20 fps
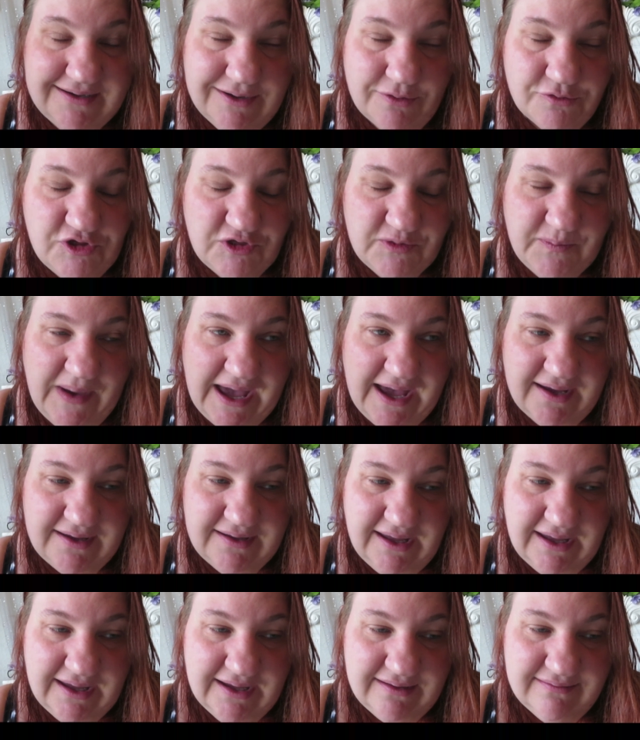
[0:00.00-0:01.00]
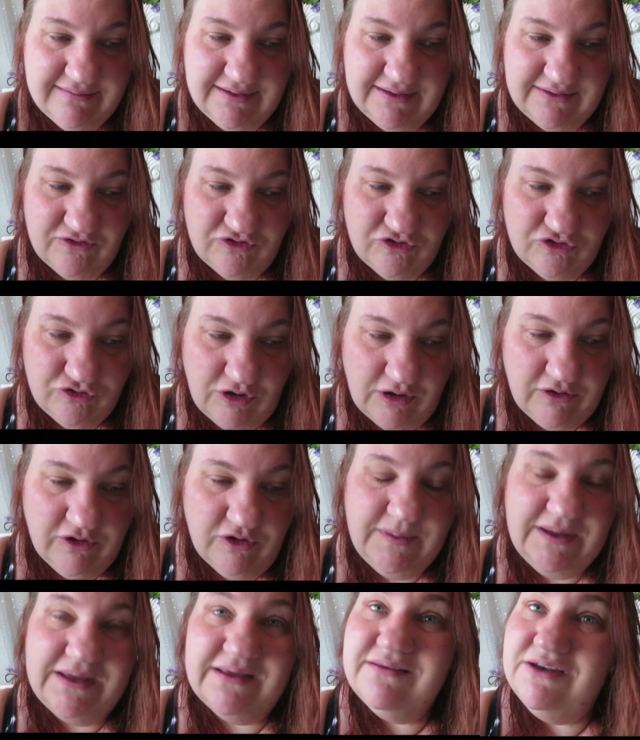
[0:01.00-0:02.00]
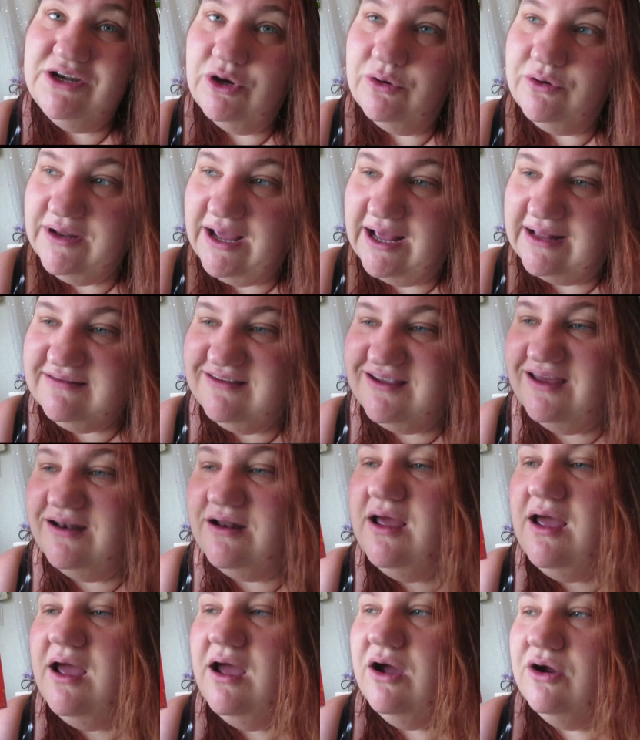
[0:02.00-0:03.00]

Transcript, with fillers: And now she's back and it's a struggle because, you know, her dad's dead.